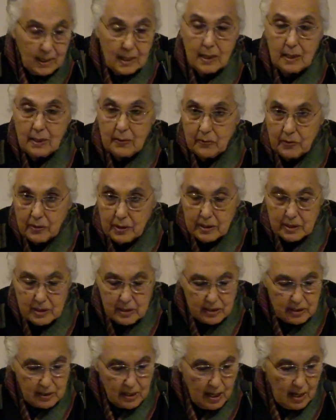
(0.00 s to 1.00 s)
In
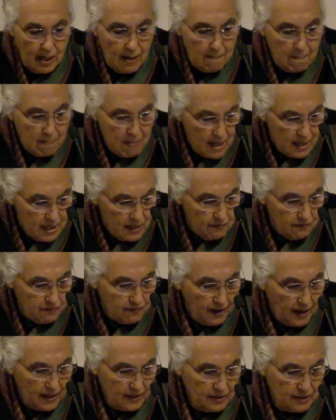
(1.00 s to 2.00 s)
this, many
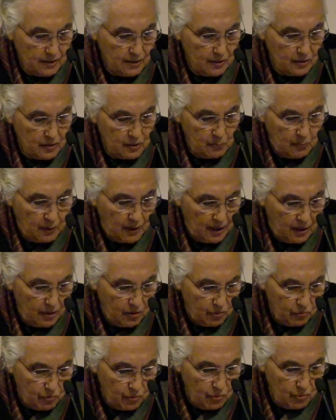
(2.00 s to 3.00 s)
factors played
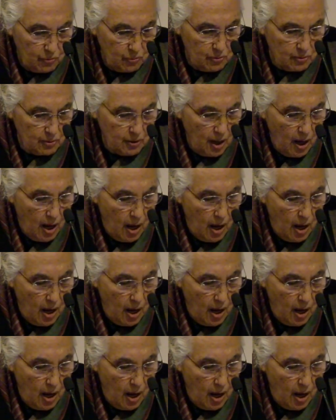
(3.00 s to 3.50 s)
a role,